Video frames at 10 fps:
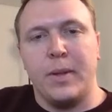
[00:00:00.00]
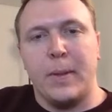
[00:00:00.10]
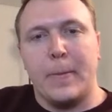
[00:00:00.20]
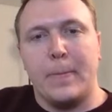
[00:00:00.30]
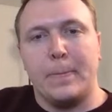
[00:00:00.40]

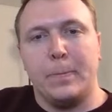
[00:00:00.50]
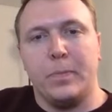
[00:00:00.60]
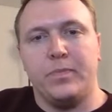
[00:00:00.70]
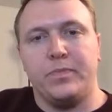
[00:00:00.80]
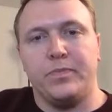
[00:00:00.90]

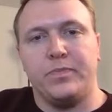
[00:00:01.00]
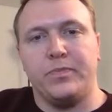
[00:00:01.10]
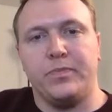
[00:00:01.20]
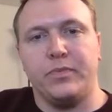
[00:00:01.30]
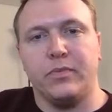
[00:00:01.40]

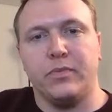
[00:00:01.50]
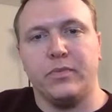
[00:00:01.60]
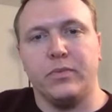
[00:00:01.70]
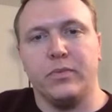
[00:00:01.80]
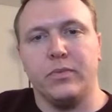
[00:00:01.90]

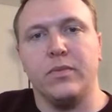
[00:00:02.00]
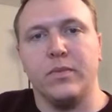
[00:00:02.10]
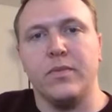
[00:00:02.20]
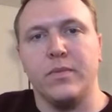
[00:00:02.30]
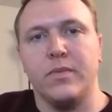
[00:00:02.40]

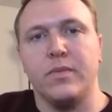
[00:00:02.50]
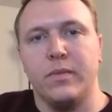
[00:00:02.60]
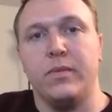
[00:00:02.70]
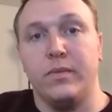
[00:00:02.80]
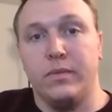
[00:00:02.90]
The person shown says nothing.